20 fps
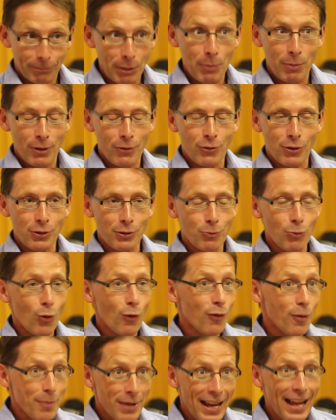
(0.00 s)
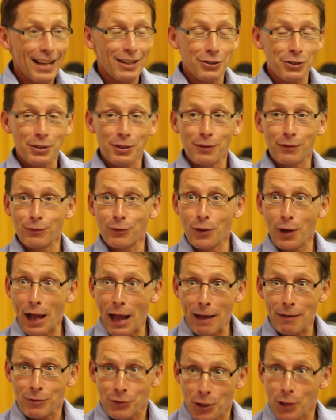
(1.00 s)
people interested in warfare, but actually for
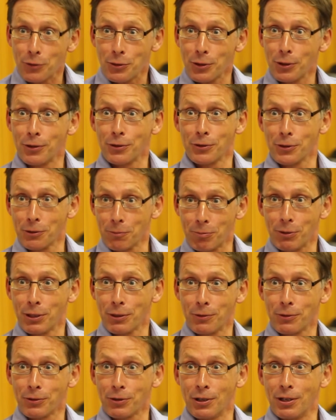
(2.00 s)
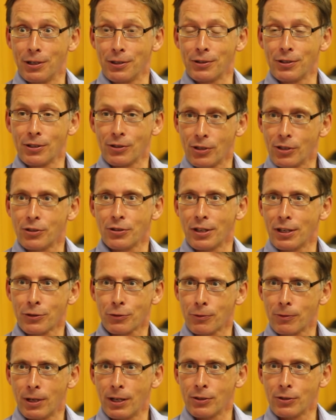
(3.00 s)
sociologists, political scientists,
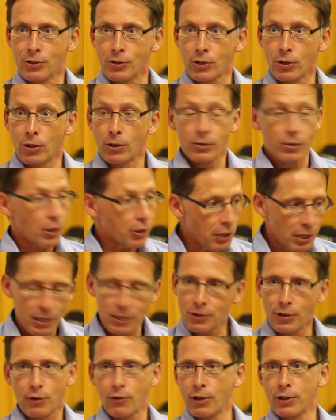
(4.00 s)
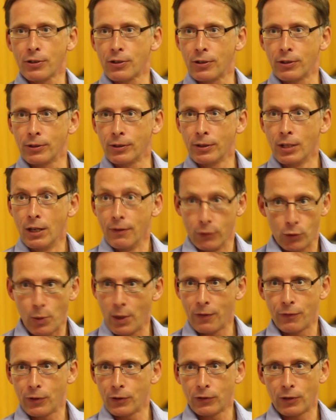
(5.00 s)
international relations scholars. I think it's a critical, the
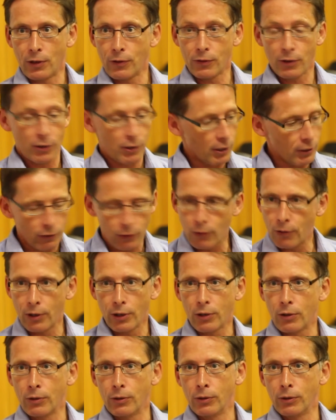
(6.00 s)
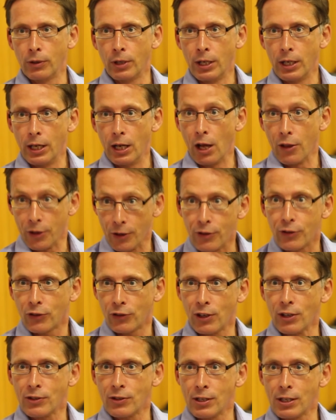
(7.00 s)
21st century, I think the
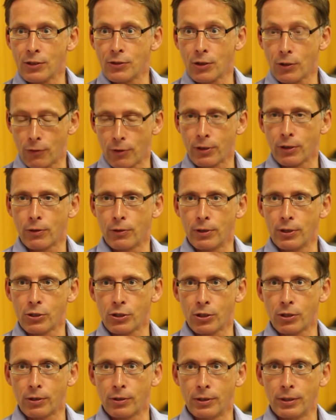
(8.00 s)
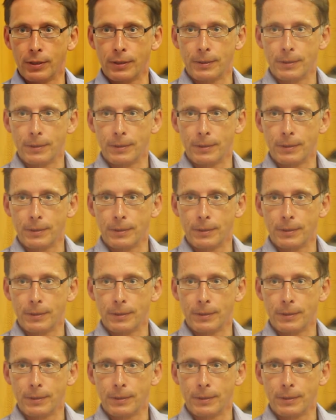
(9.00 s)
city is a critical issue.